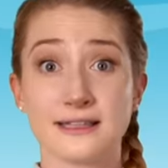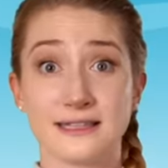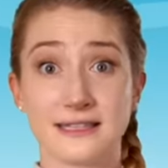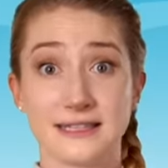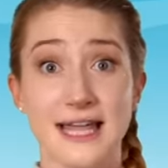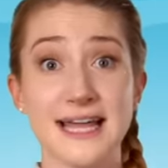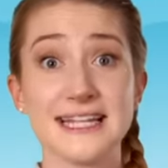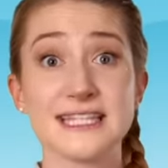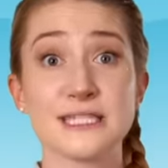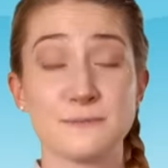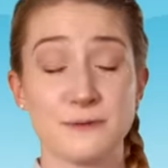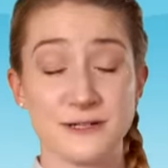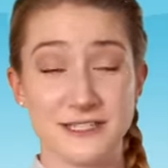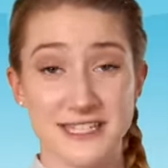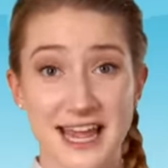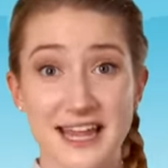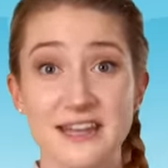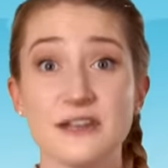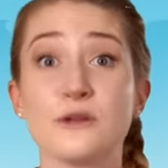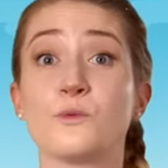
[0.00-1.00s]
Let's
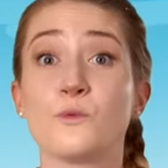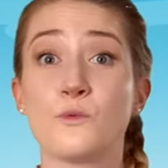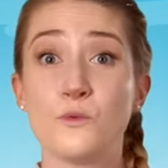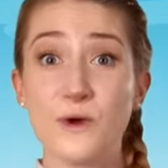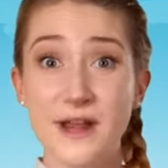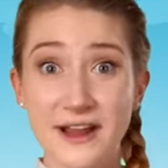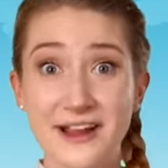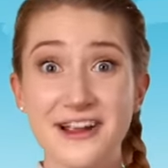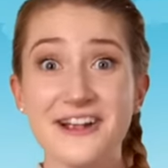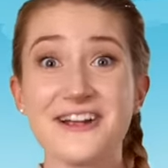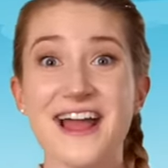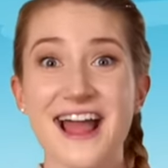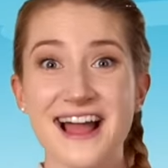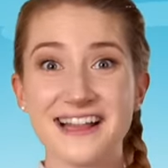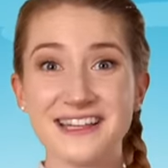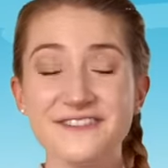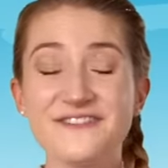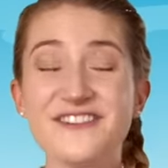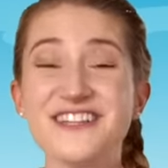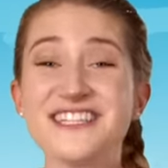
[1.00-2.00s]
pretend we're
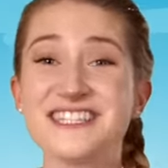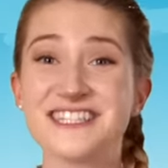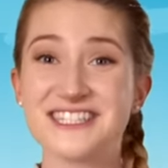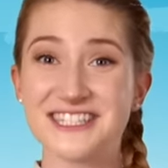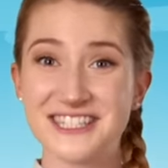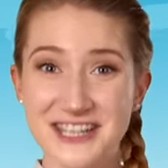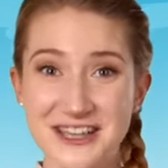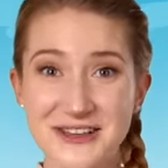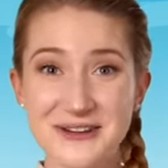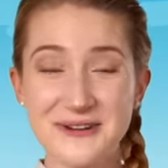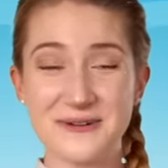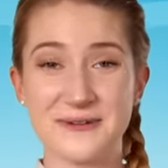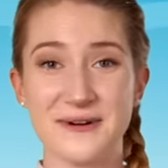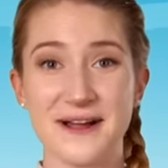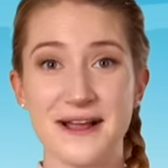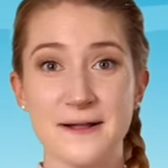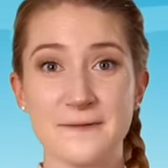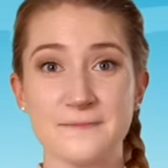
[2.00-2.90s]
elephants too.